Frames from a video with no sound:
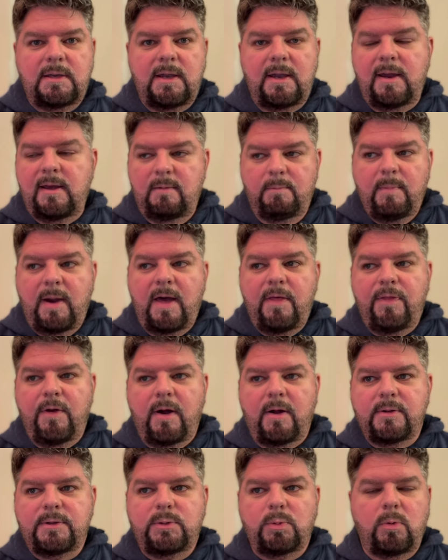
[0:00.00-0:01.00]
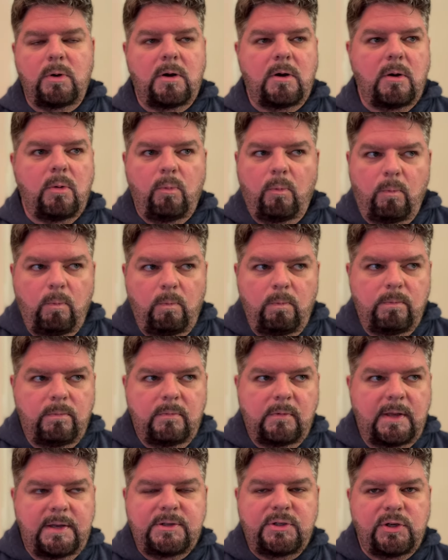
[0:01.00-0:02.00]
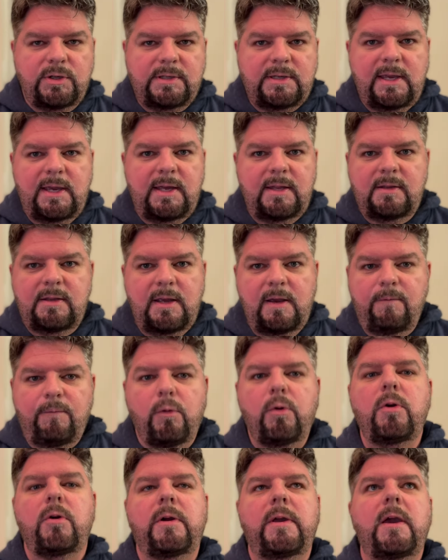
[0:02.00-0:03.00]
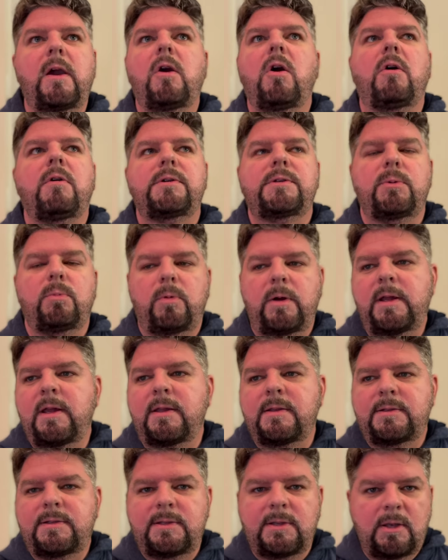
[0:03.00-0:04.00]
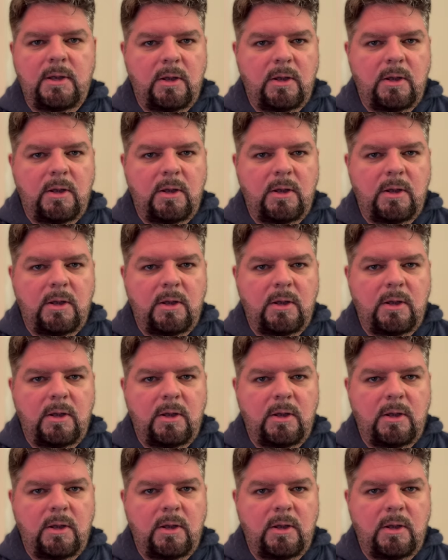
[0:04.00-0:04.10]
And my thoughts were, let's just get, if we're going to get Carson Wentz,